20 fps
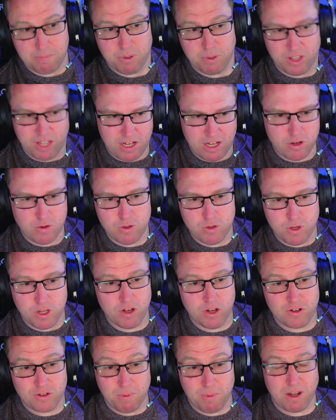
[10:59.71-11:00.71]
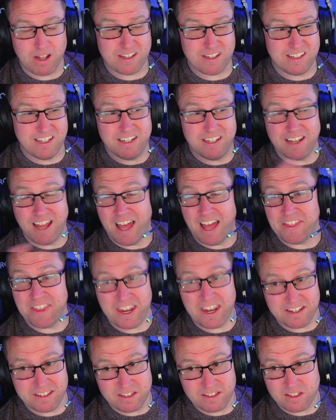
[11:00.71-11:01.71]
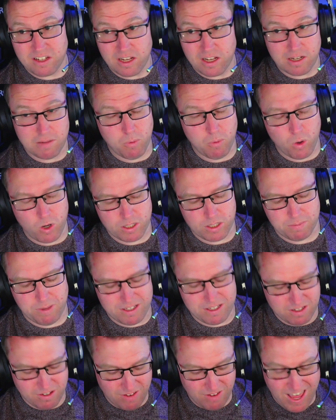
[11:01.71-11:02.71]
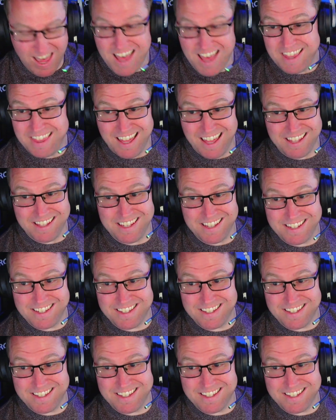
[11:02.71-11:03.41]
But they do the other model seat, and that is slightly more expensive than this